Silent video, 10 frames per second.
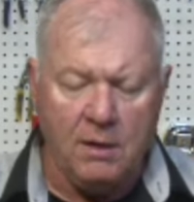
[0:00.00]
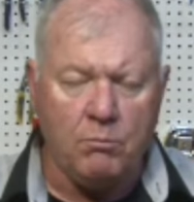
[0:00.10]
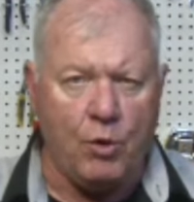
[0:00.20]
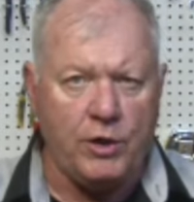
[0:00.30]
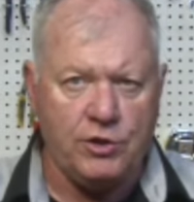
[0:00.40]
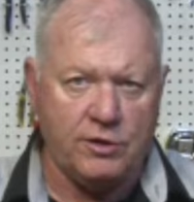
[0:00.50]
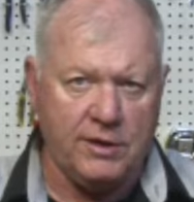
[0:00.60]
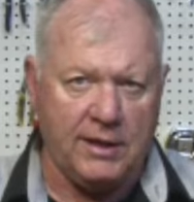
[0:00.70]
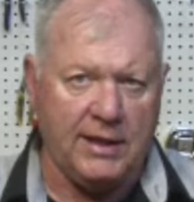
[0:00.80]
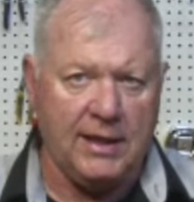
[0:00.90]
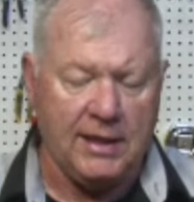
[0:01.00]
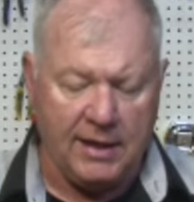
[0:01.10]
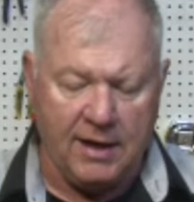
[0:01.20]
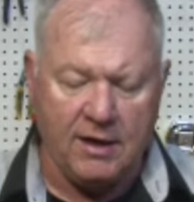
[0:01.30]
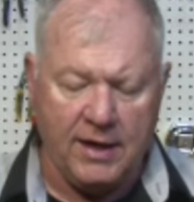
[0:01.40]
Moisture is going to get in
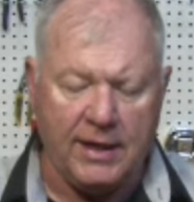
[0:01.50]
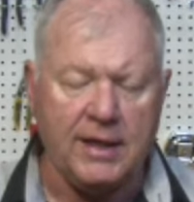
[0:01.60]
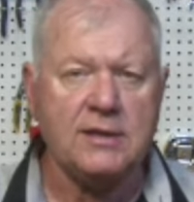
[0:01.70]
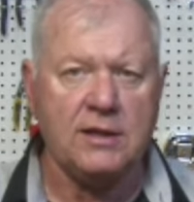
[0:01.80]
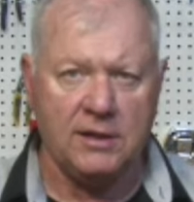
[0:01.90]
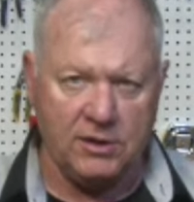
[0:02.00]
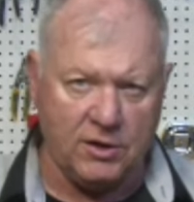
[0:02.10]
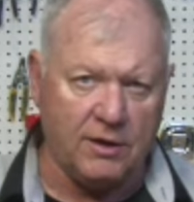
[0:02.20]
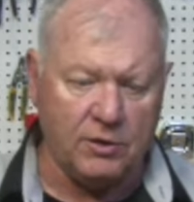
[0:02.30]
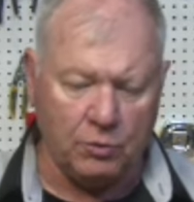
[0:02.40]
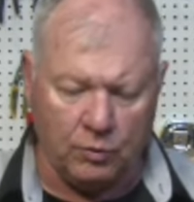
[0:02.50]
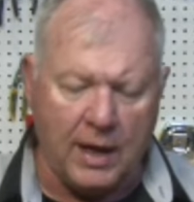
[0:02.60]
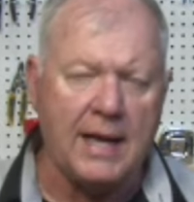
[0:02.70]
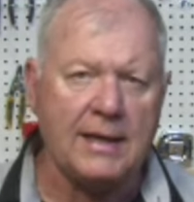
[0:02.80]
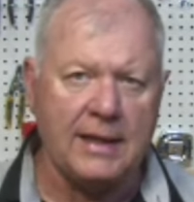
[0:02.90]
there, and it's going to start to
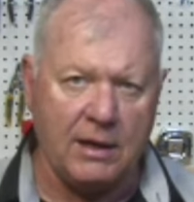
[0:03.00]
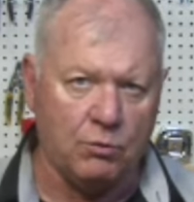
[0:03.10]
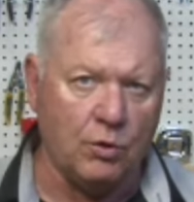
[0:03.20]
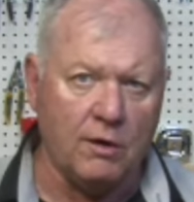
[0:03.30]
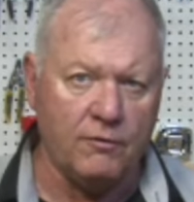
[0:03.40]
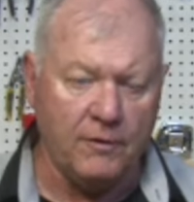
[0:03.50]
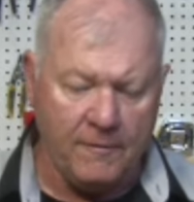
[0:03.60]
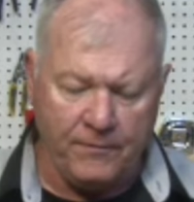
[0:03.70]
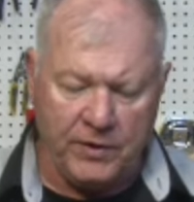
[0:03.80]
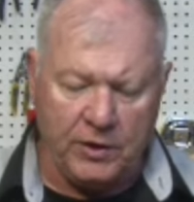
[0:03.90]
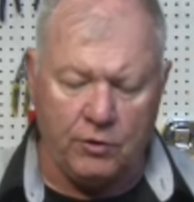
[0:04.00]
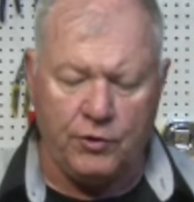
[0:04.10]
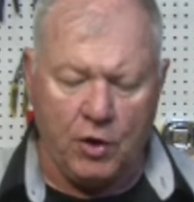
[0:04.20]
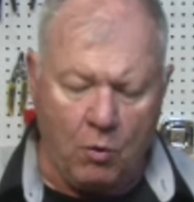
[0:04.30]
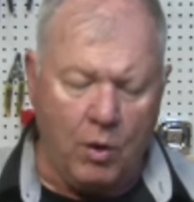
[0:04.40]
rot that roof. You
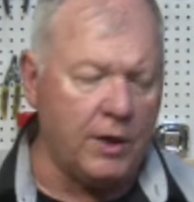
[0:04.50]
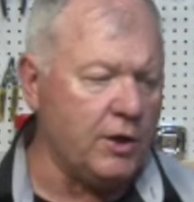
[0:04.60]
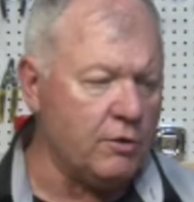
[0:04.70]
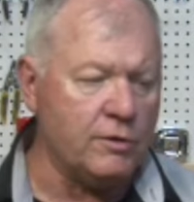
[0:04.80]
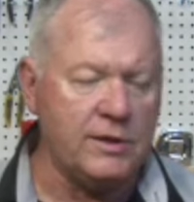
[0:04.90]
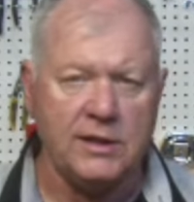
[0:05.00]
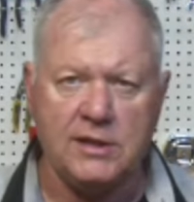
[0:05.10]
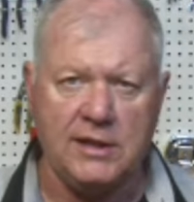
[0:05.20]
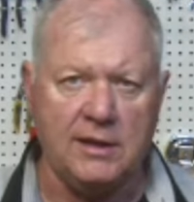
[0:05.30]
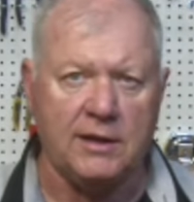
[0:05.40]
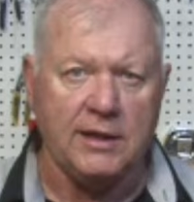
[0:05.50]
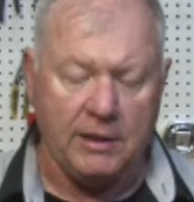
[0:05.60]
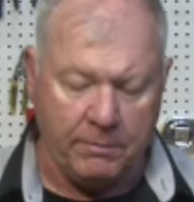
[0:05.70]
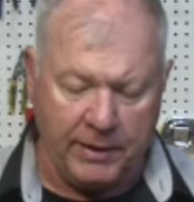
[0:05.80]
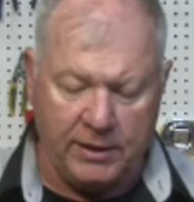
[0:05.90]
don't want to use the sealant in
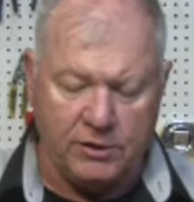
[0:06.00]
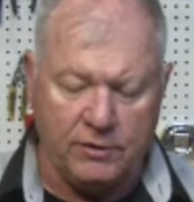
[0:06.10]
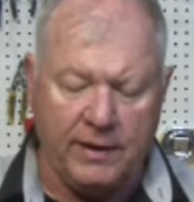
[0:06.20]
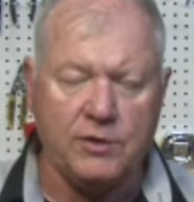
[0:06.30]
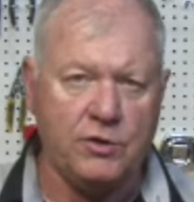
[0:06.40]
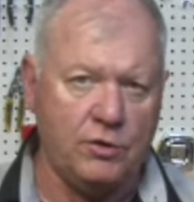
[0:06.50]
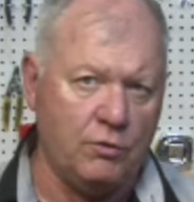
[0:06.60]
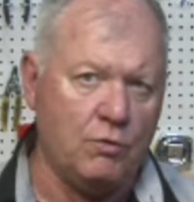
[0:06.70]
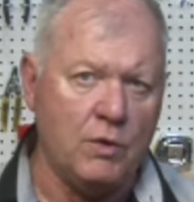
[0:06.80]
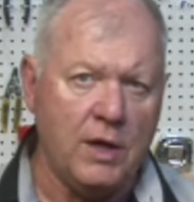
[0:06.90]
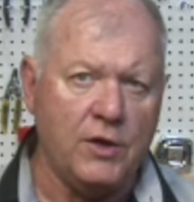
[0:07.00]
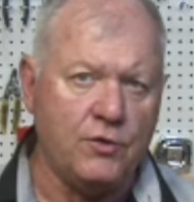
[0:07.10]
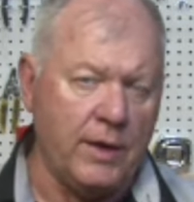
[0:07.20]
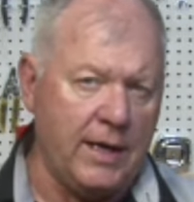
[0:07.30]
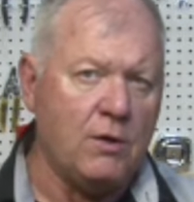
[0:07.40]
there because you get 2
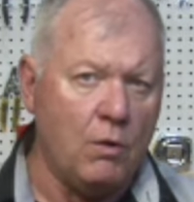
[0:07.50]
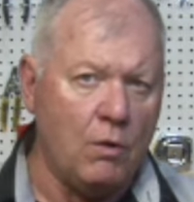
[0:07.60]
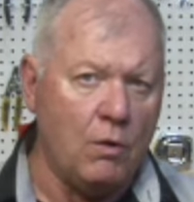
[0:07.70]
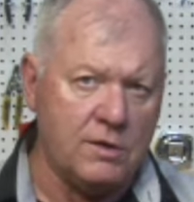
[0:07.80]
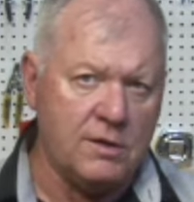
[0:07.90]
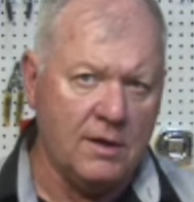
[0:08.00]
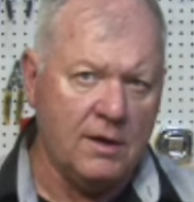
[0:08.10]
drain holes